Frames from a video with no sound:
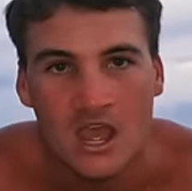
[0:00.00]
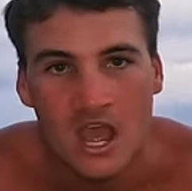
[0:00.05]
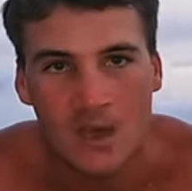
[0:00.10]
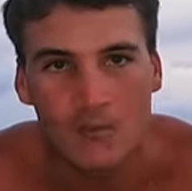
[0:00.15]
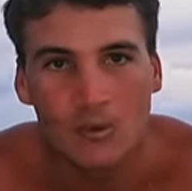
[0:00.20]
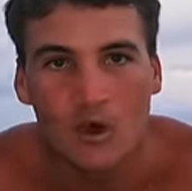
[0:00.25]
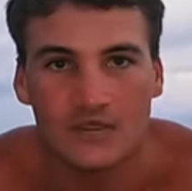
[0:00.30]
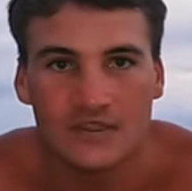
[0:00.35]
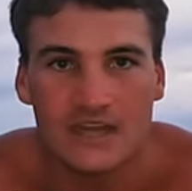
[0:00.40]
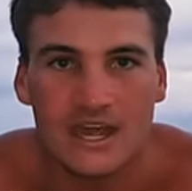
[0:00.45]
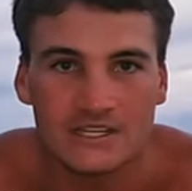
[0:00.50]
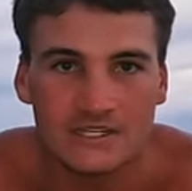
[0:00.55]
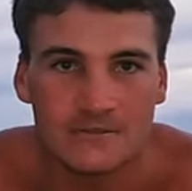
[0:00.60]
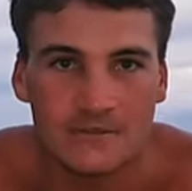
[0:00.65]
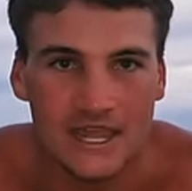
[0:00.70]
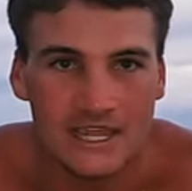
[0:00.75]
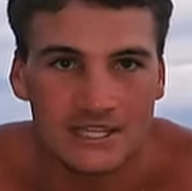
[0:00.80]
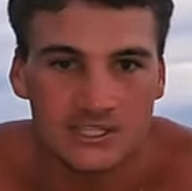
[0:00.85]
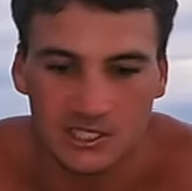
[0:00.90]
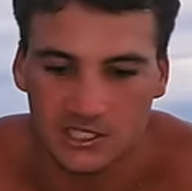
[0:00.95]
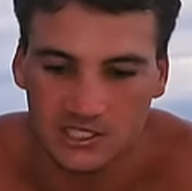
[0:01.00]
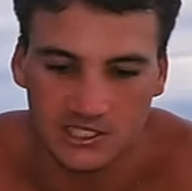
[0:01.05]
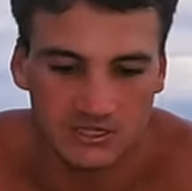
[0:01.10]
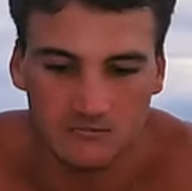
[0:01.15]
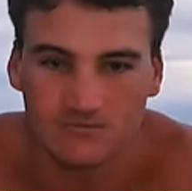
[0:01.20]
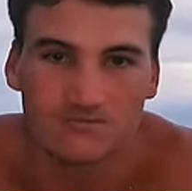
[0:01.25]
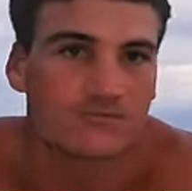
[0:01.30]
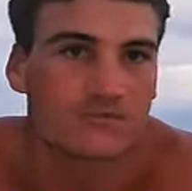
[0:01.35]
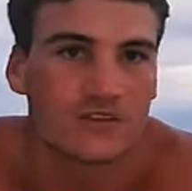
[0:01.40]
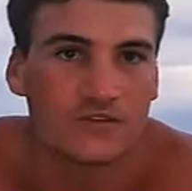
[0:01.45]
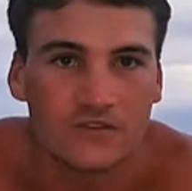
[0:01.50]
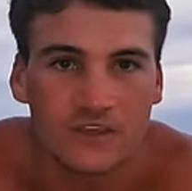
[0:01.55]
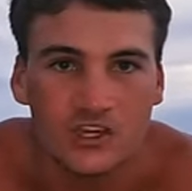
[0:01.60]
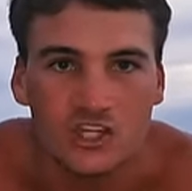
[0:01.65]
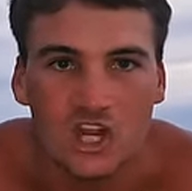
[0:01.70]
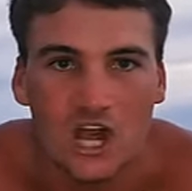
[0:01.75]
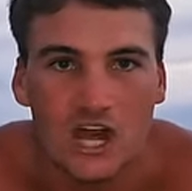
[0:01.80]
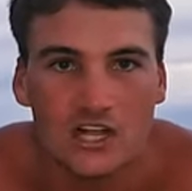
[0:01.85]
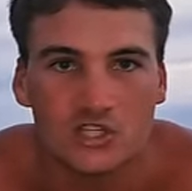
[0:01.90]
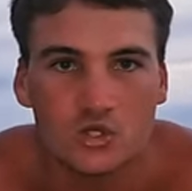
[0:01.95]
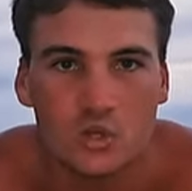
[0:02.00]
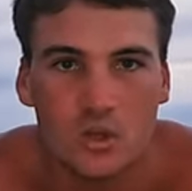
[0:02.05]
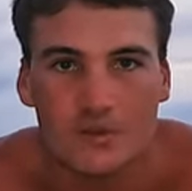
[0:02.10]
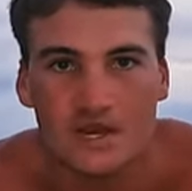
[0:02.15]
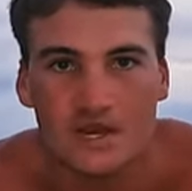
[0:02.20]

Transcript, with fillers: And what that means is that the fish can't swim